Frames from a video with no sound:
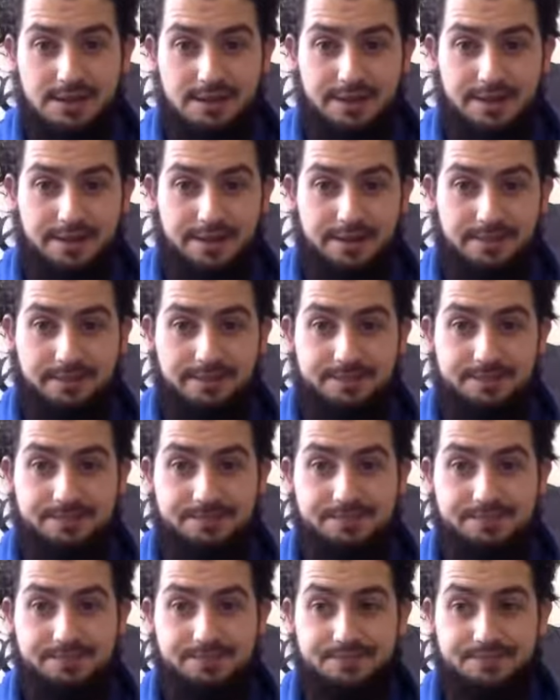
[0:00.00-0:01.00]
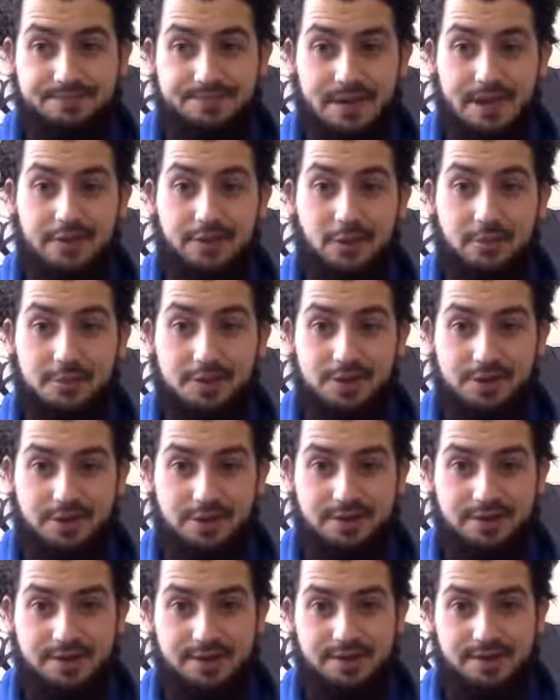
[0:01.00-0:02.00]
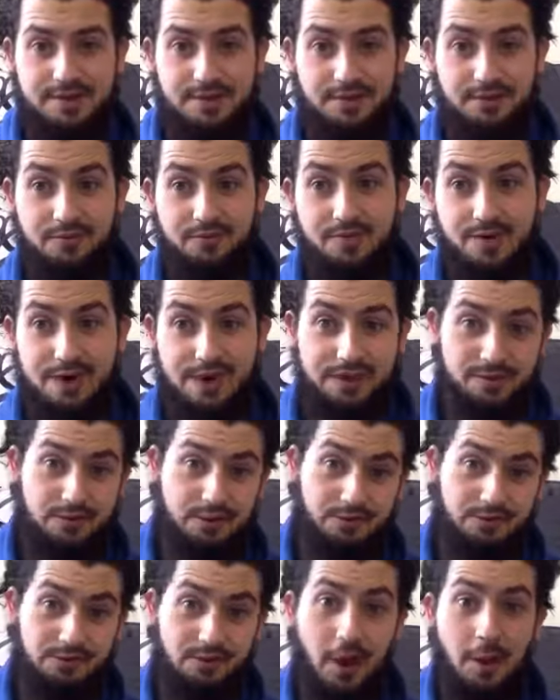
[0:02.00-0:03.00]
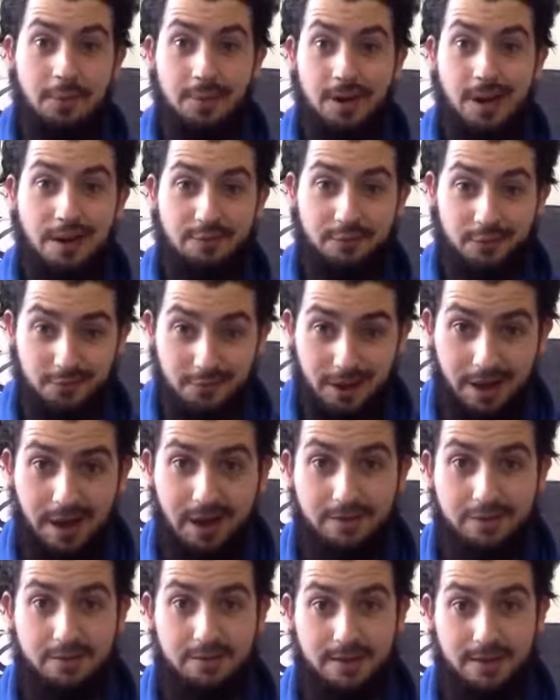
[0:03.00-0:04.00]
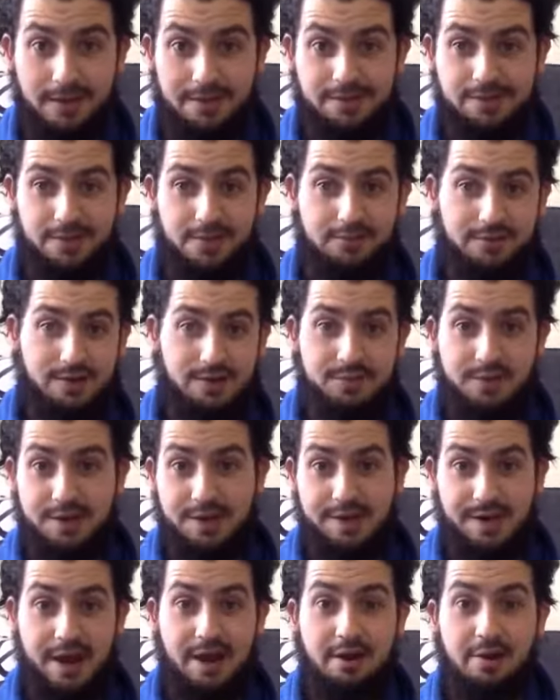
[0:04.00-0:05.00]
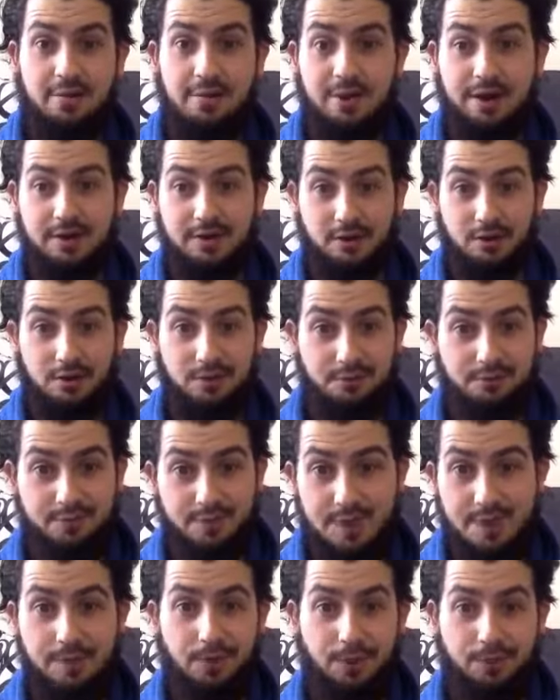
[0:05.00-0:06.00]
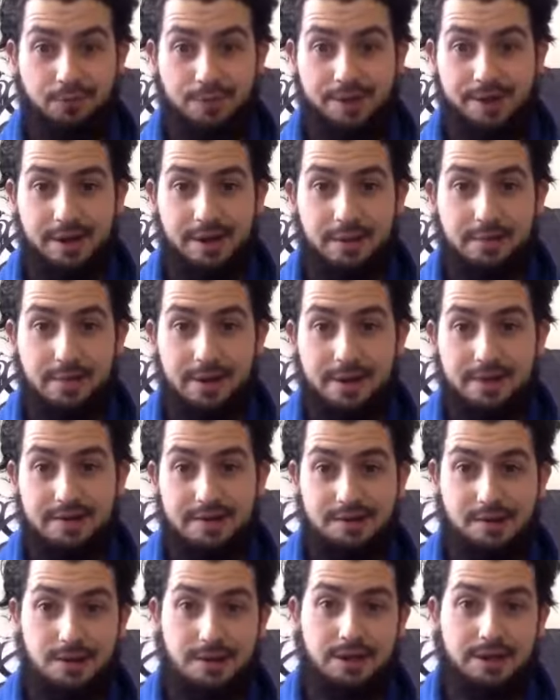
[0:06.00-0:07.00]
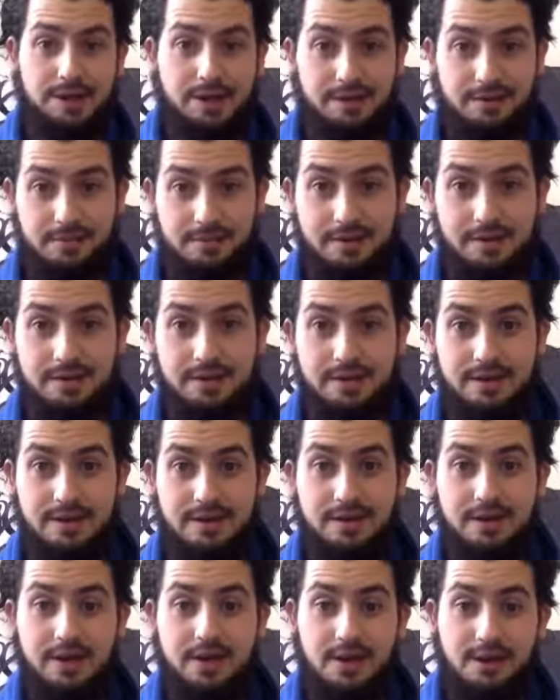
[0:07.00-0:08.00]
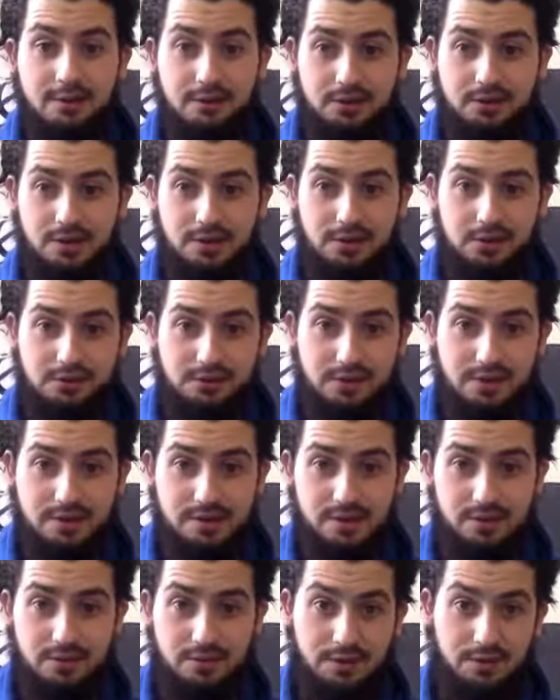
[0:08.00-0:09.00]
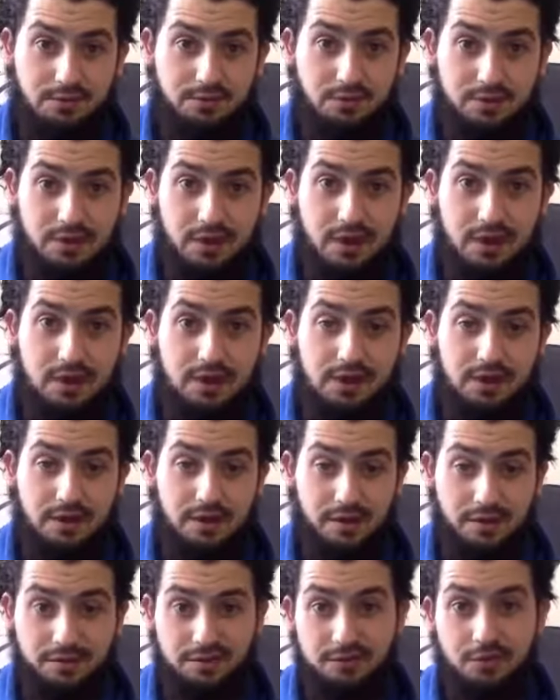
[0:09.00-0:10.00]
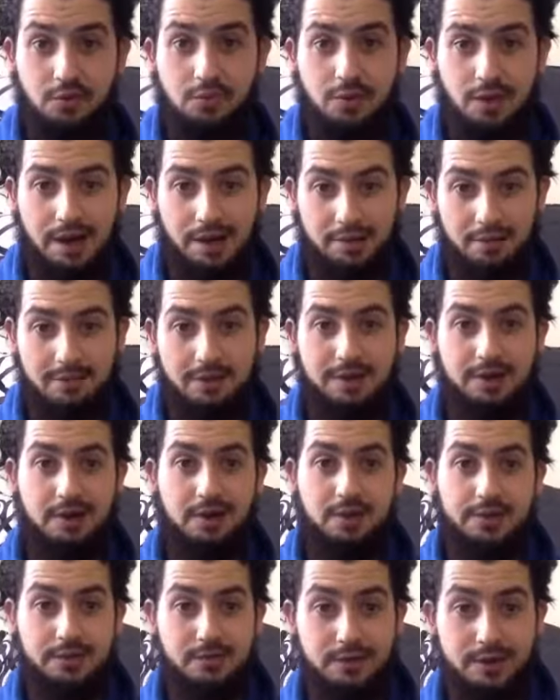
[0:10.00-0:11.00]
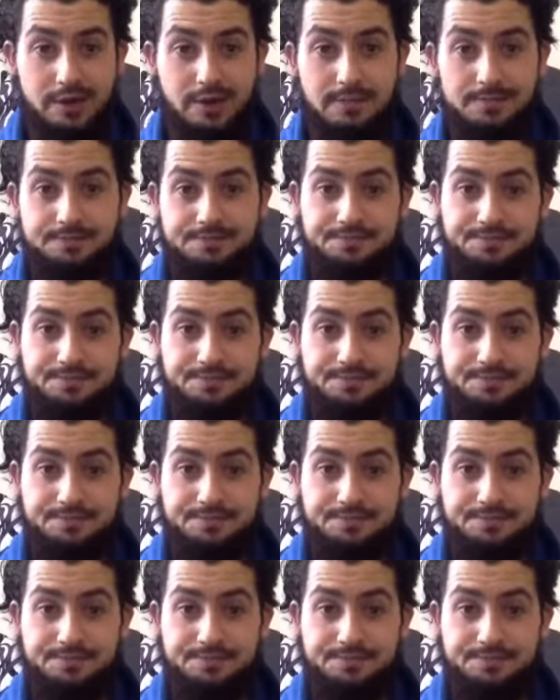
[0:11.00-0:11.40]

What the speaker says: had the opportunity to really sort of up level my Arabic, start really speaking Arabic to a lot of people on a regular basis, learning Amiyya, whilst at university using Fusha, like formal Arabic a lot as well.